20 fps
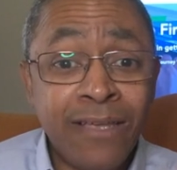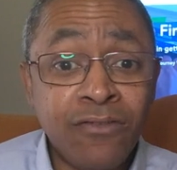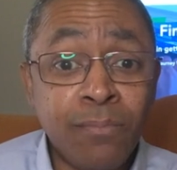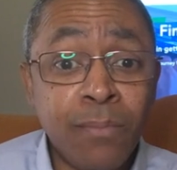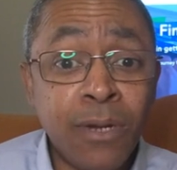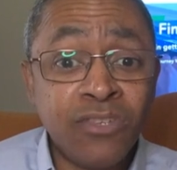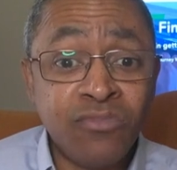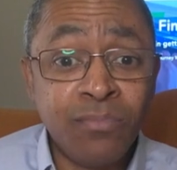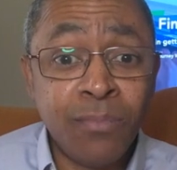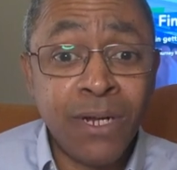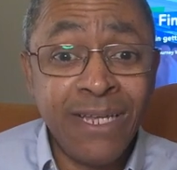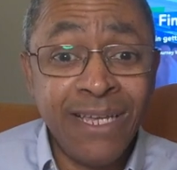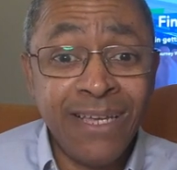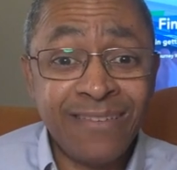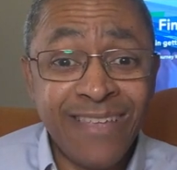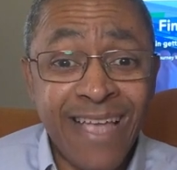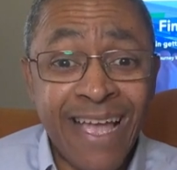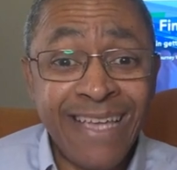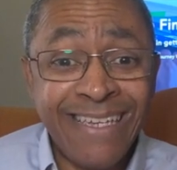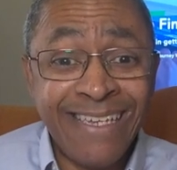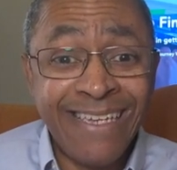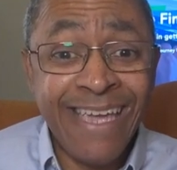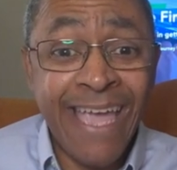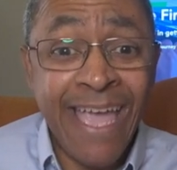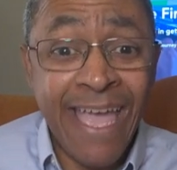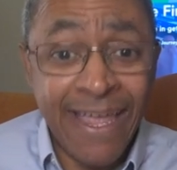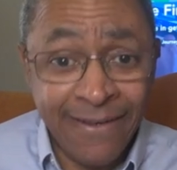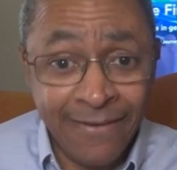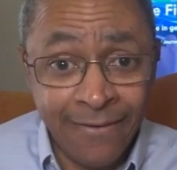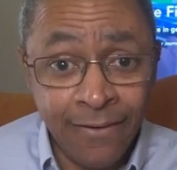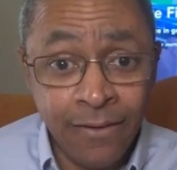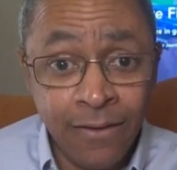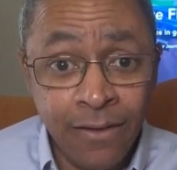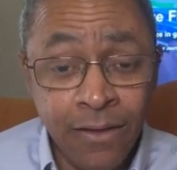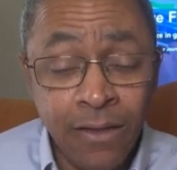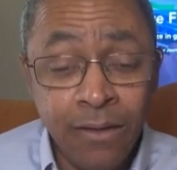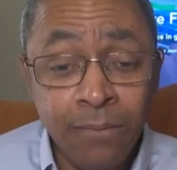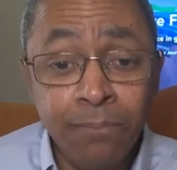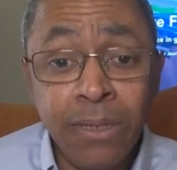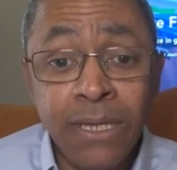as much money as I can.
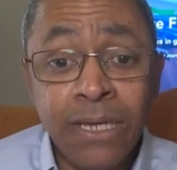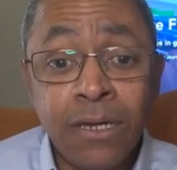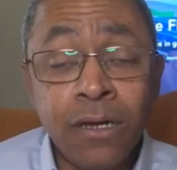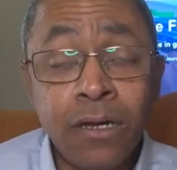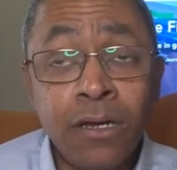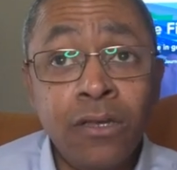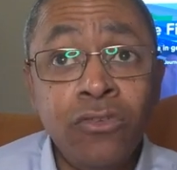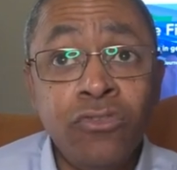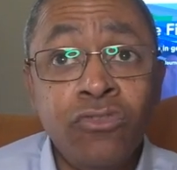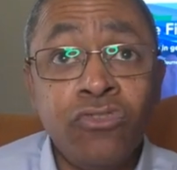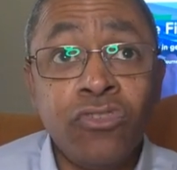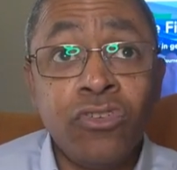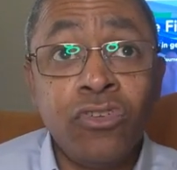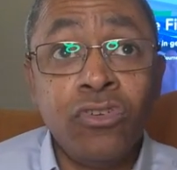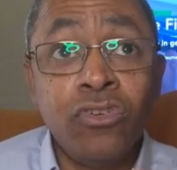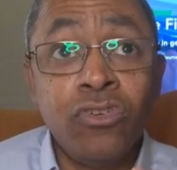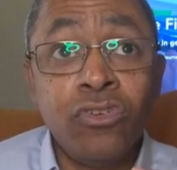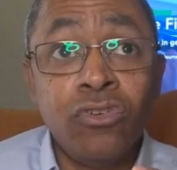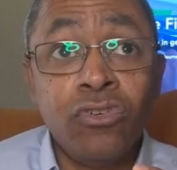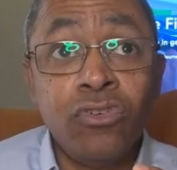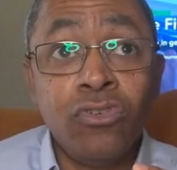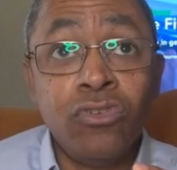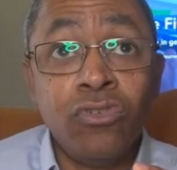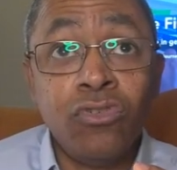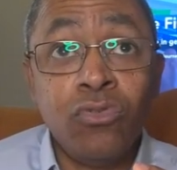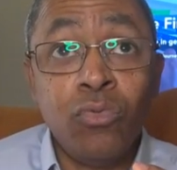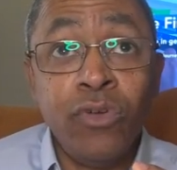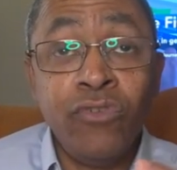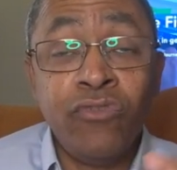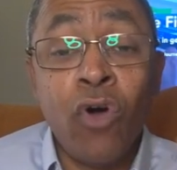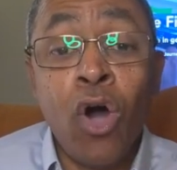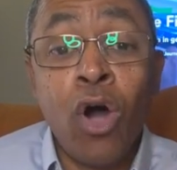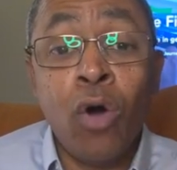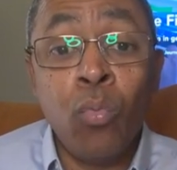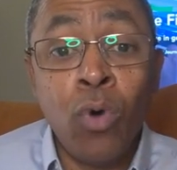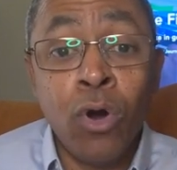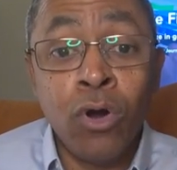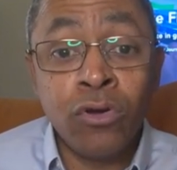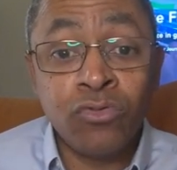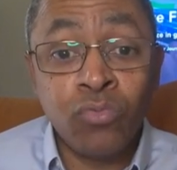Because we've
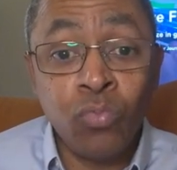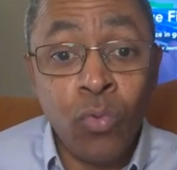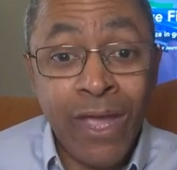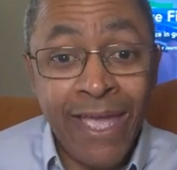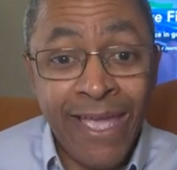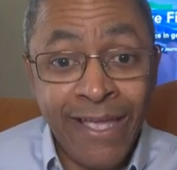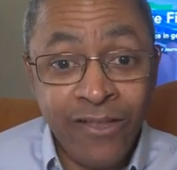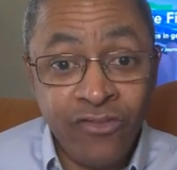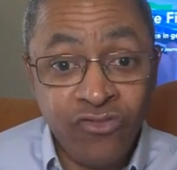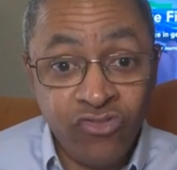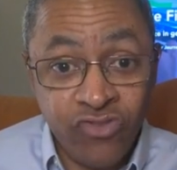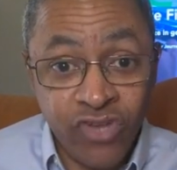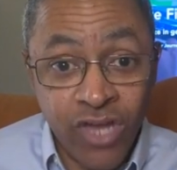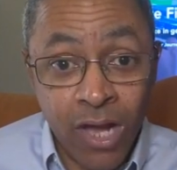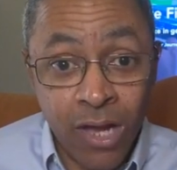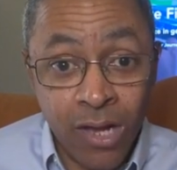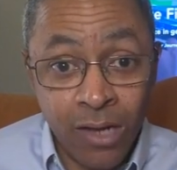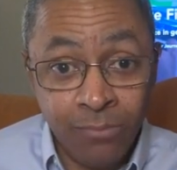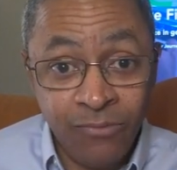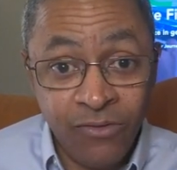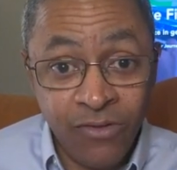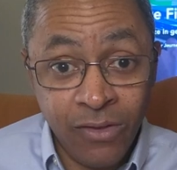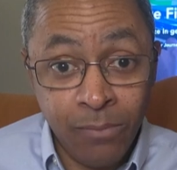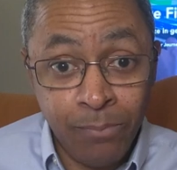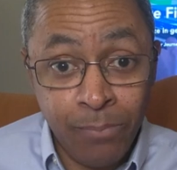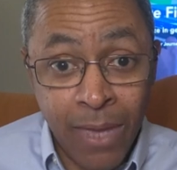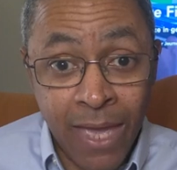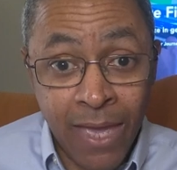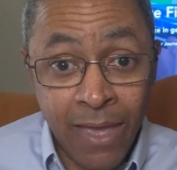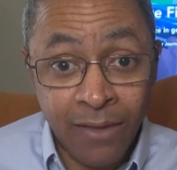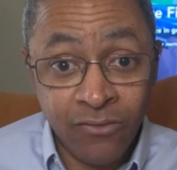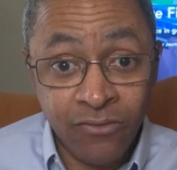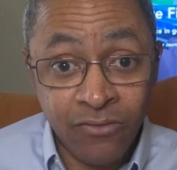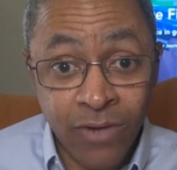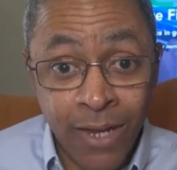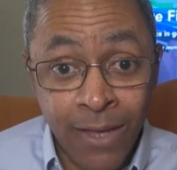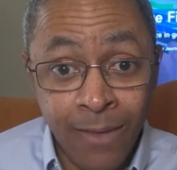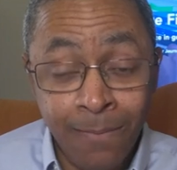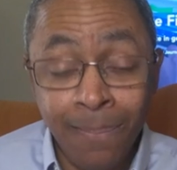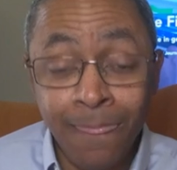all worked wage jobs in the past,
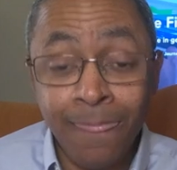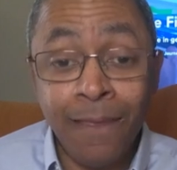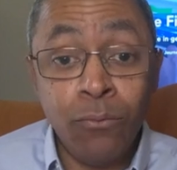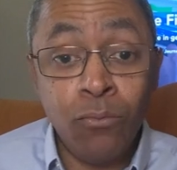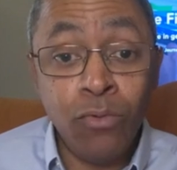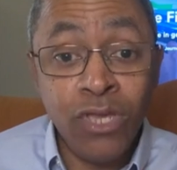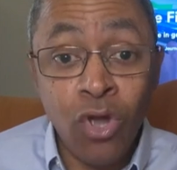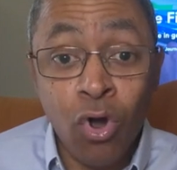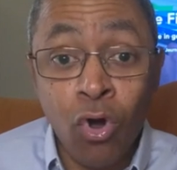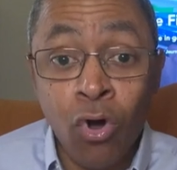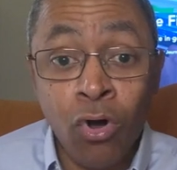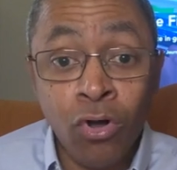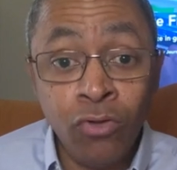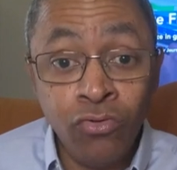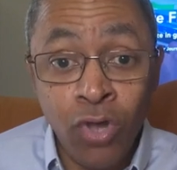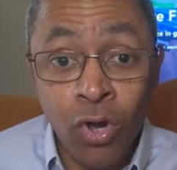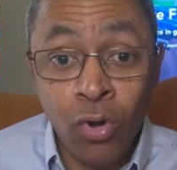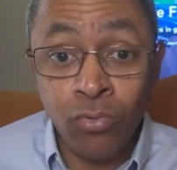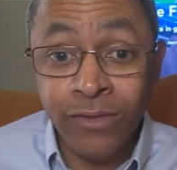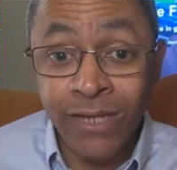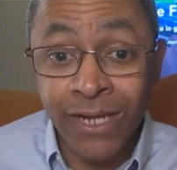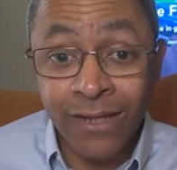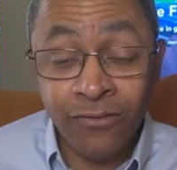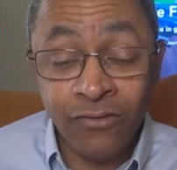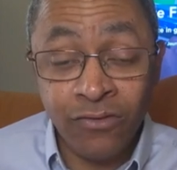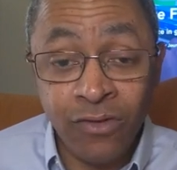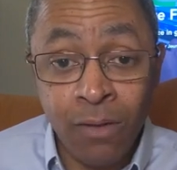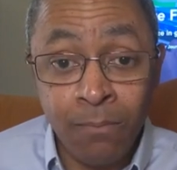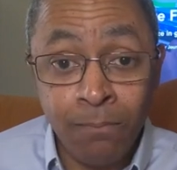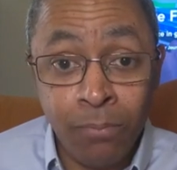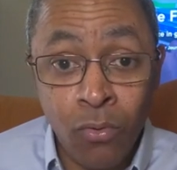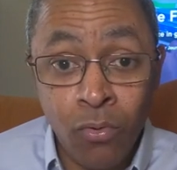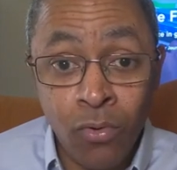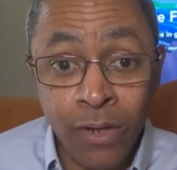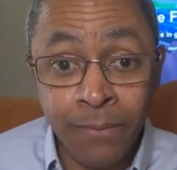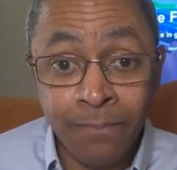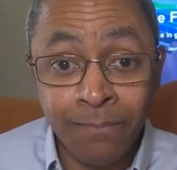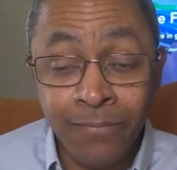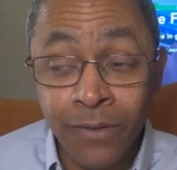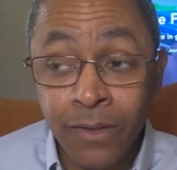right? And we all know that at some
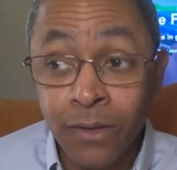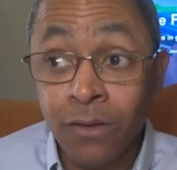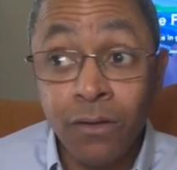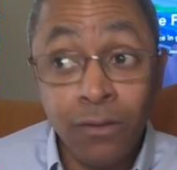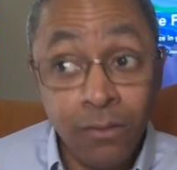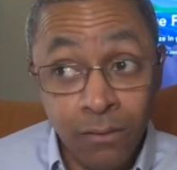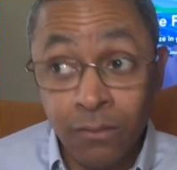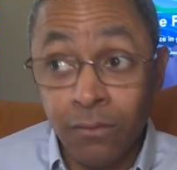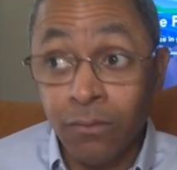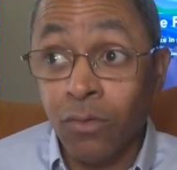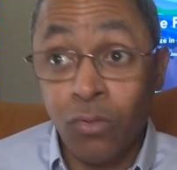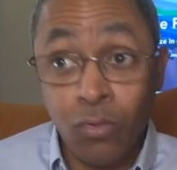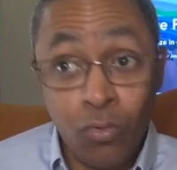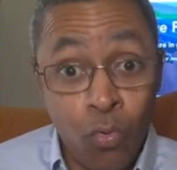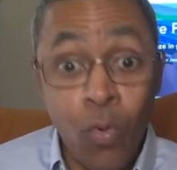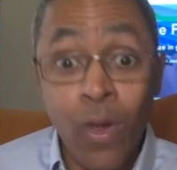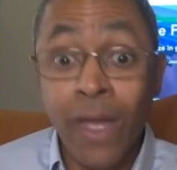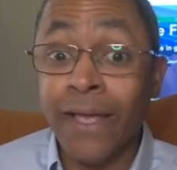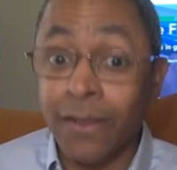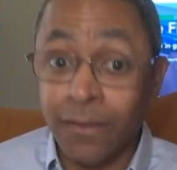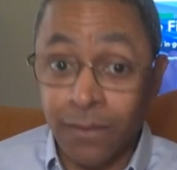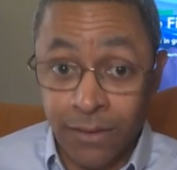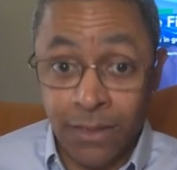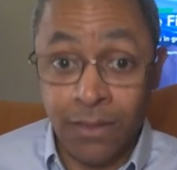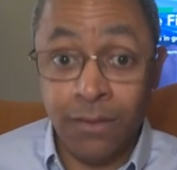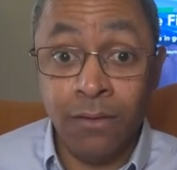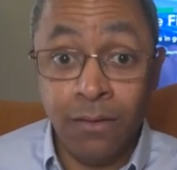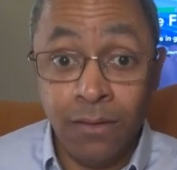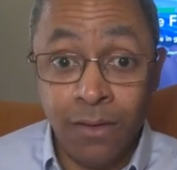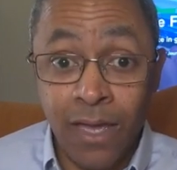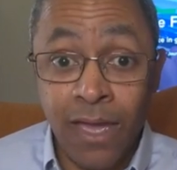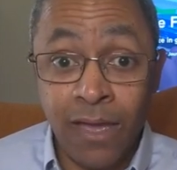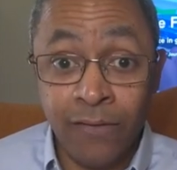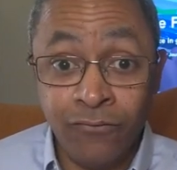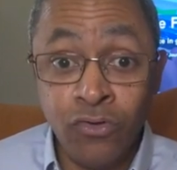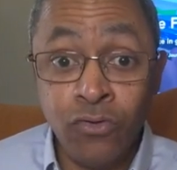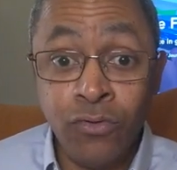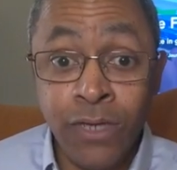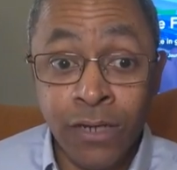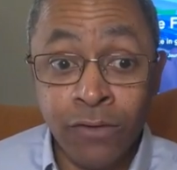point, quickly,
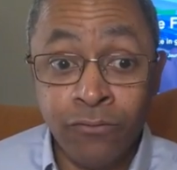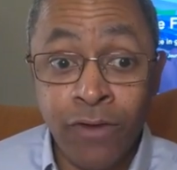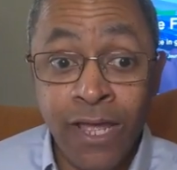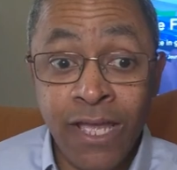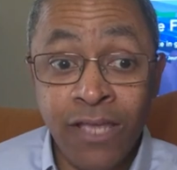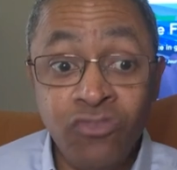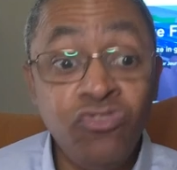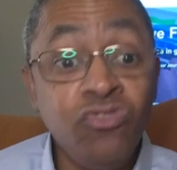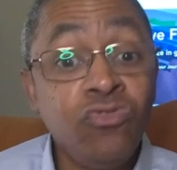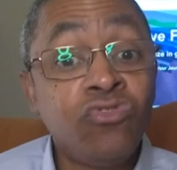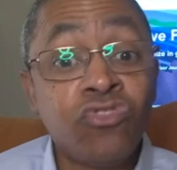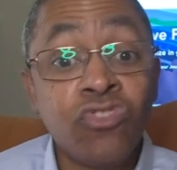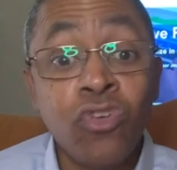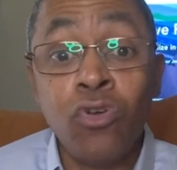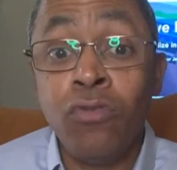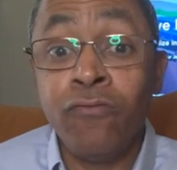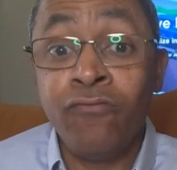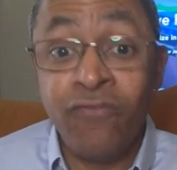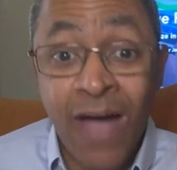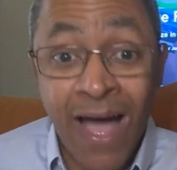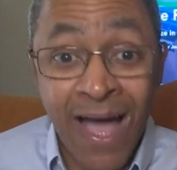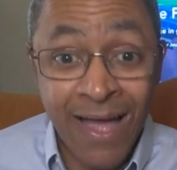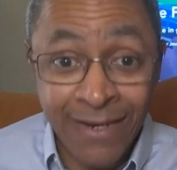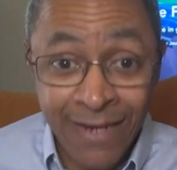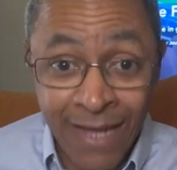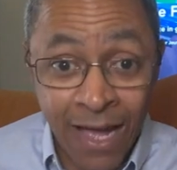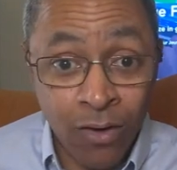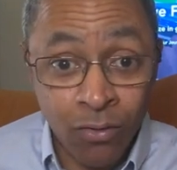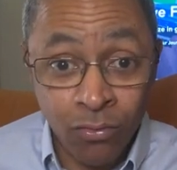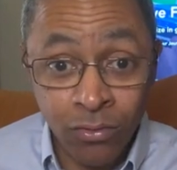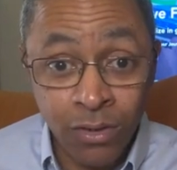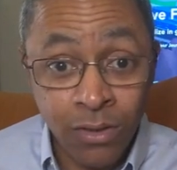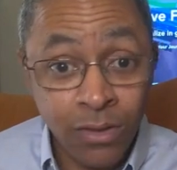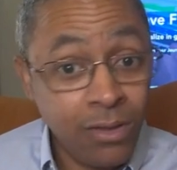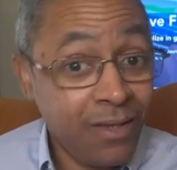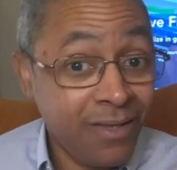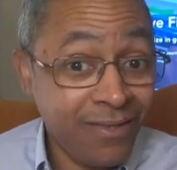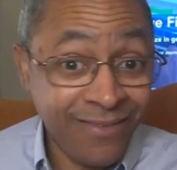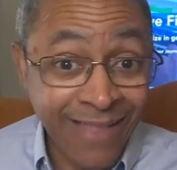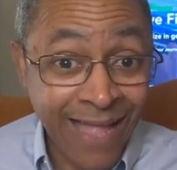after you get a raise, you soon find out
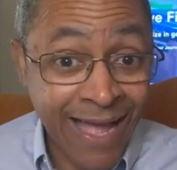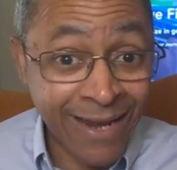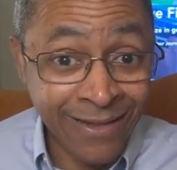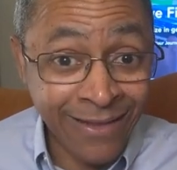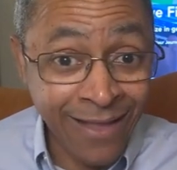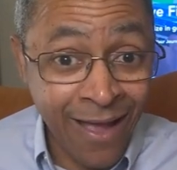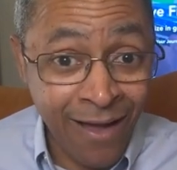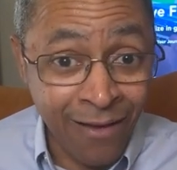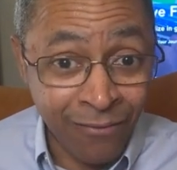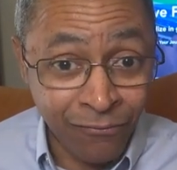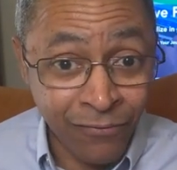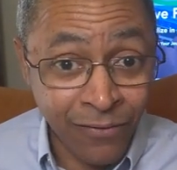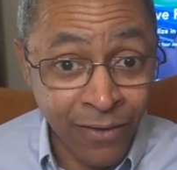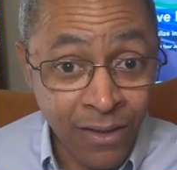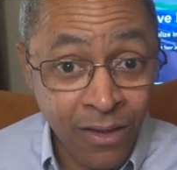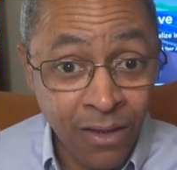it's not enough,